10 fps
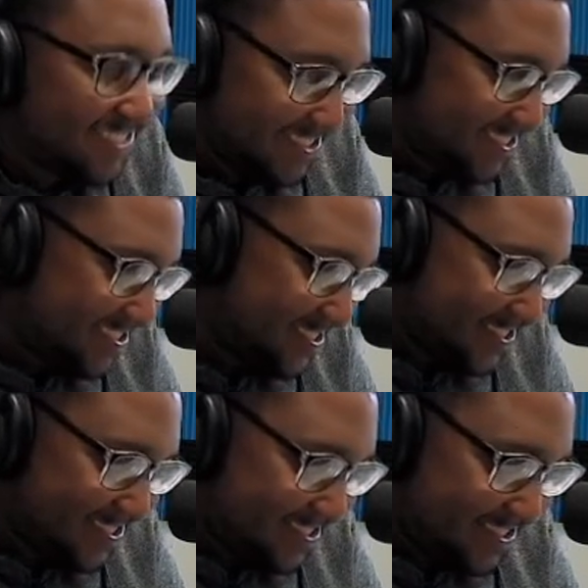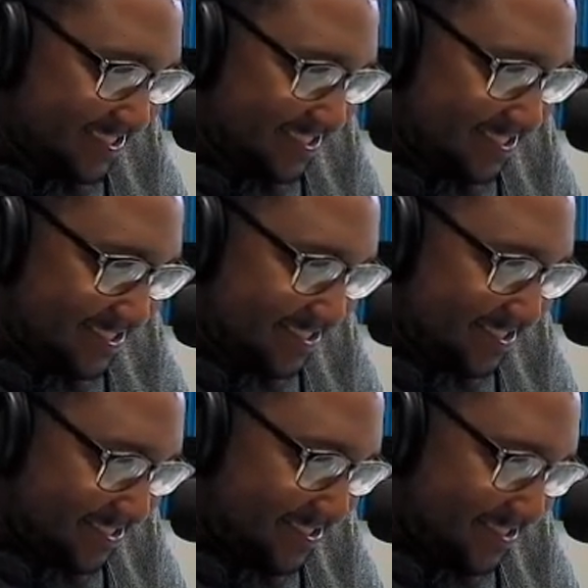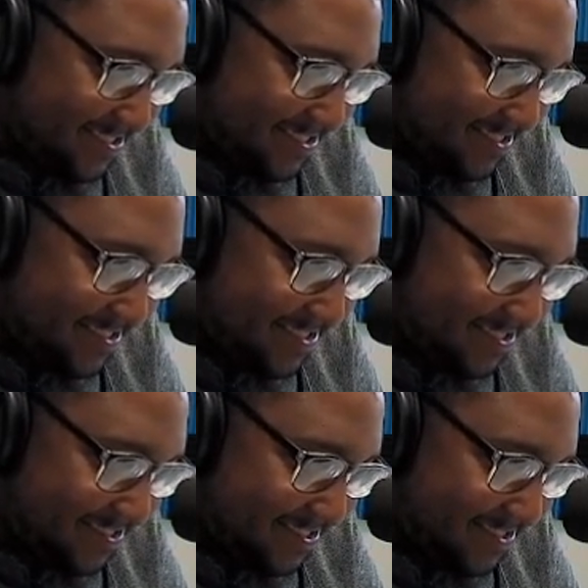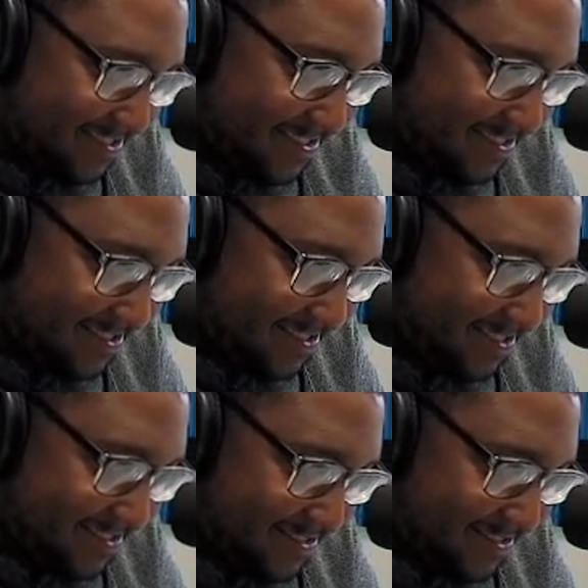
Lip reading: (silent)